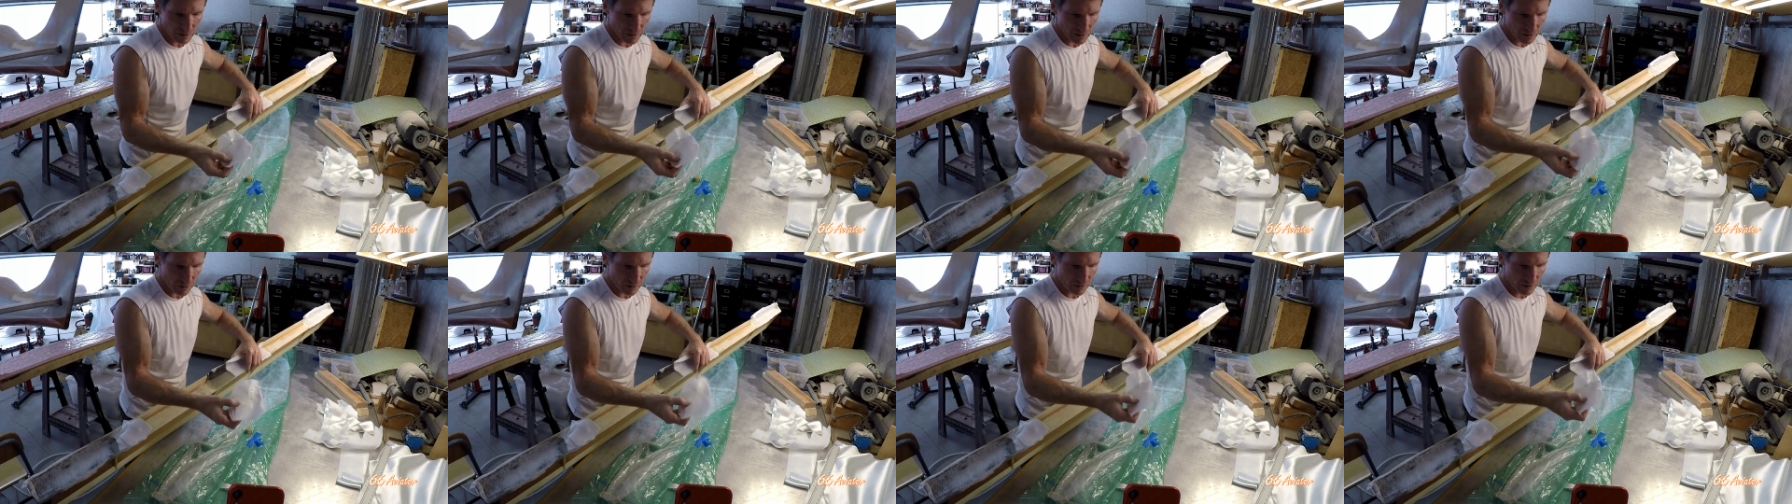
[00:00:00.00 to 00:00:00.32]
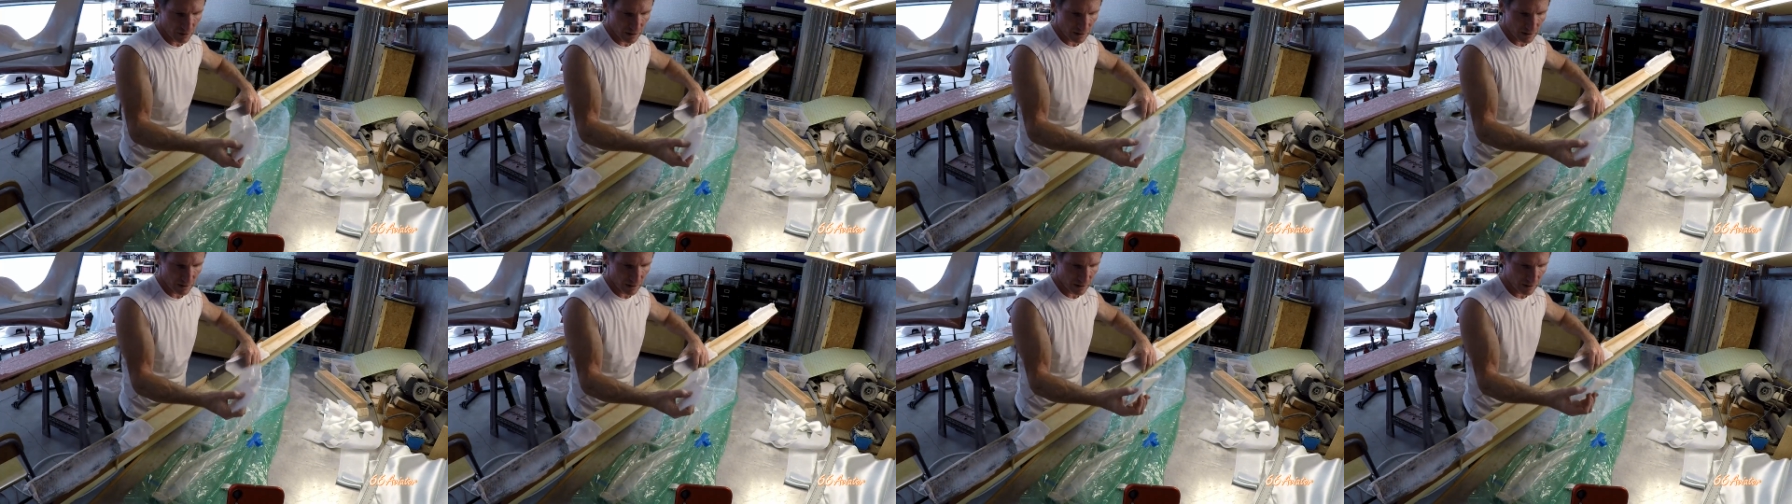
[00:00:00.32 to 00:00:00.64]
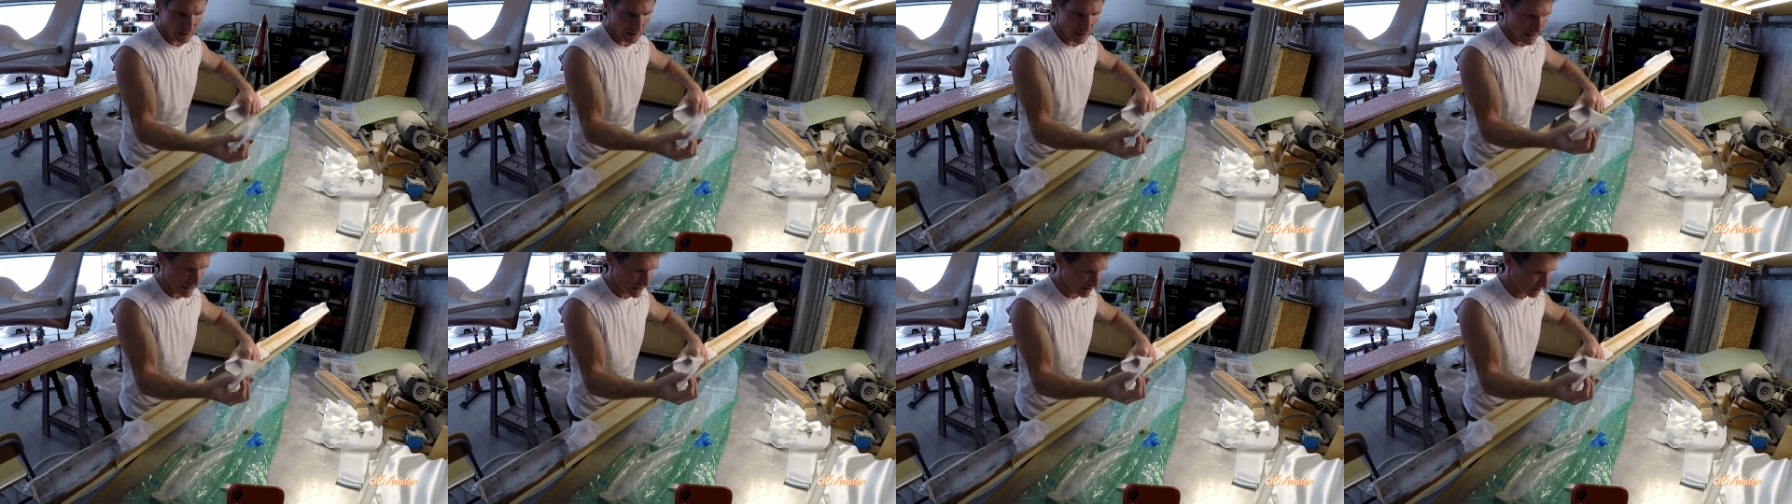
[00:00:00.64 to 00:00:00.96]
So this
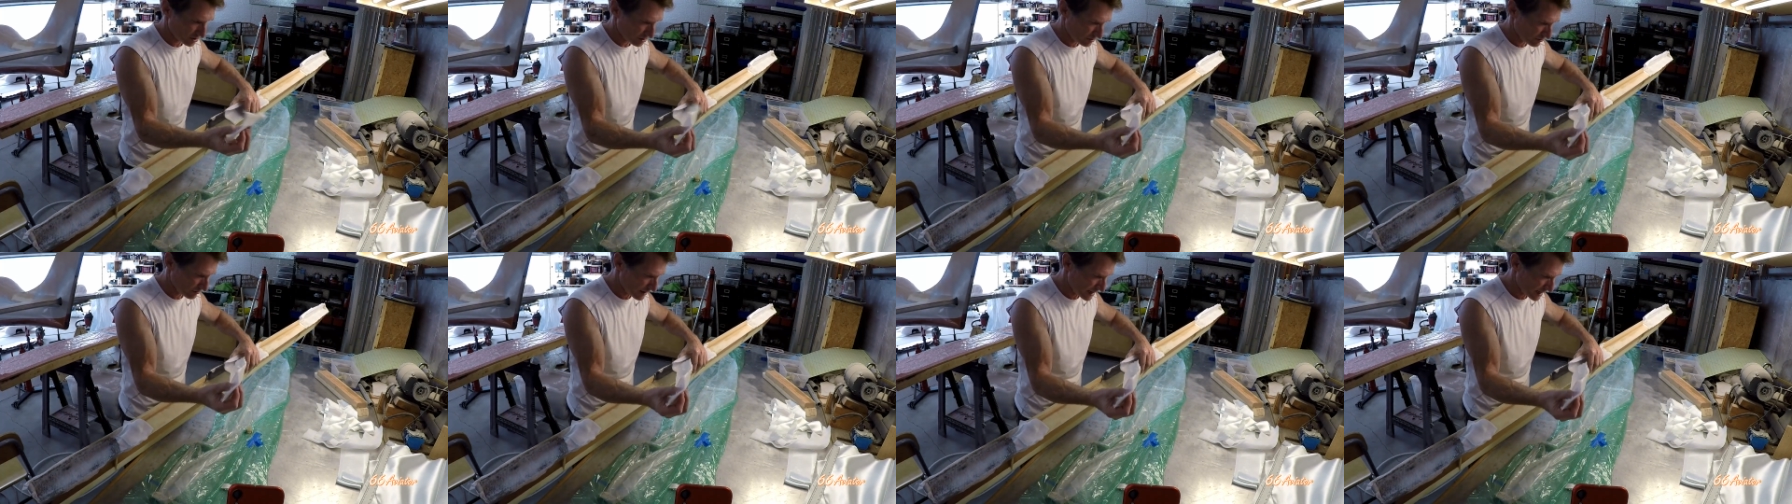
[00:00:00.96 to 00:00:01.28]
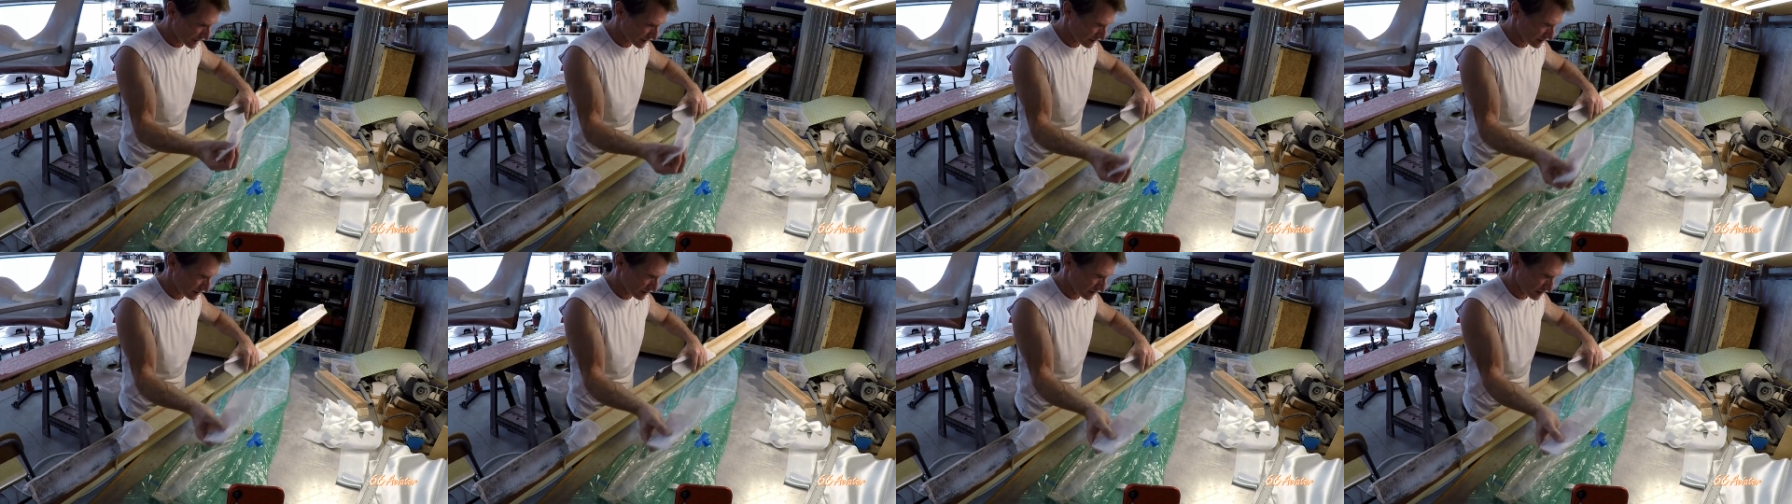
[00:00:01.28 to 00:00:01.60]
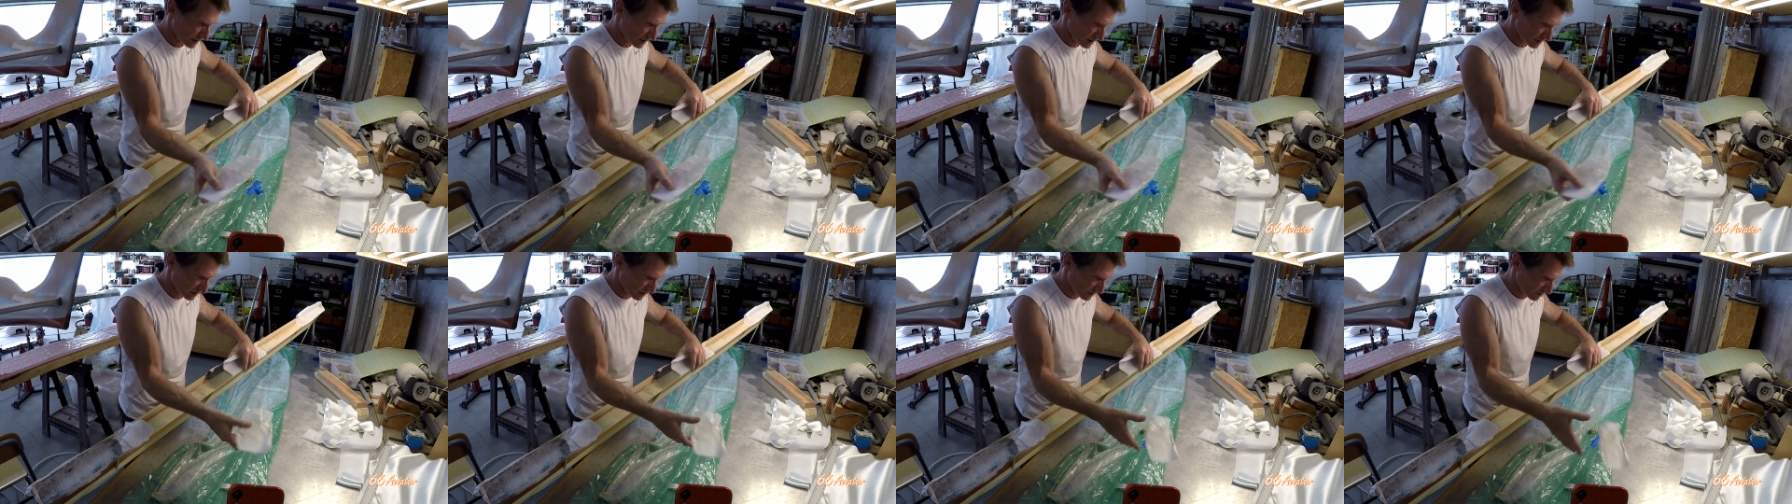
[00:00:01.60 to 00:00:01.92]
is the extra resin
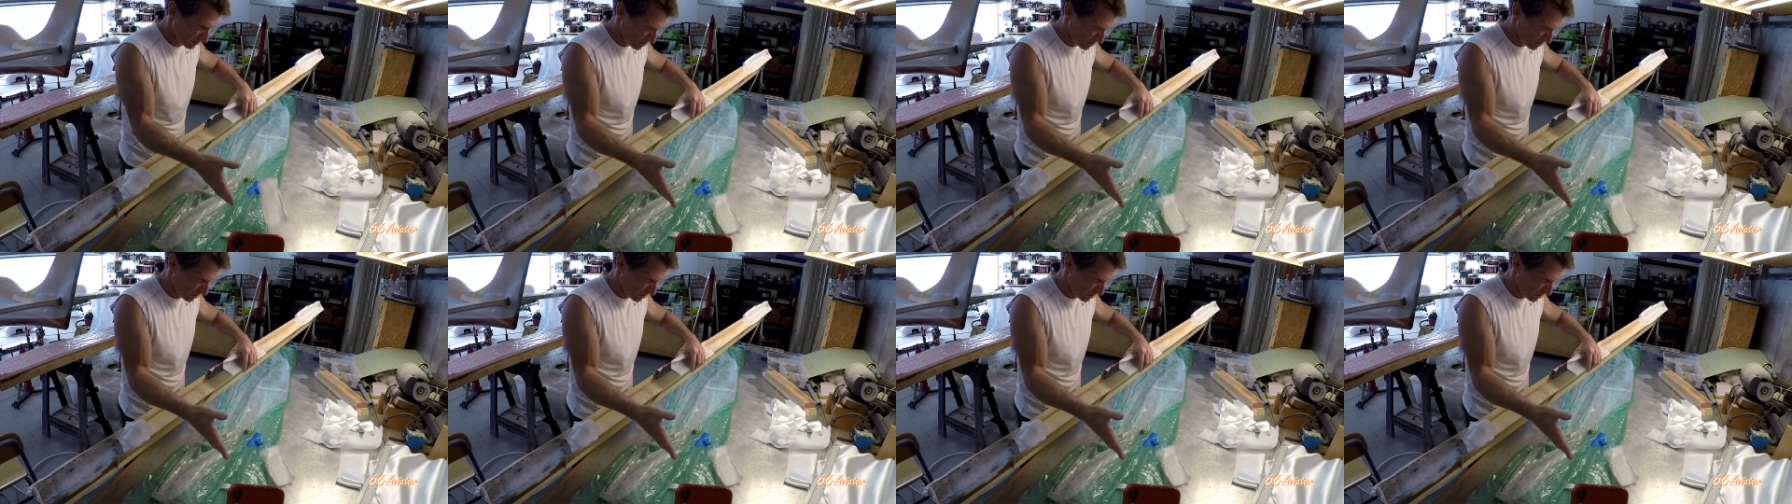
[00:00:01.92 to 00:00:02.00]
that gets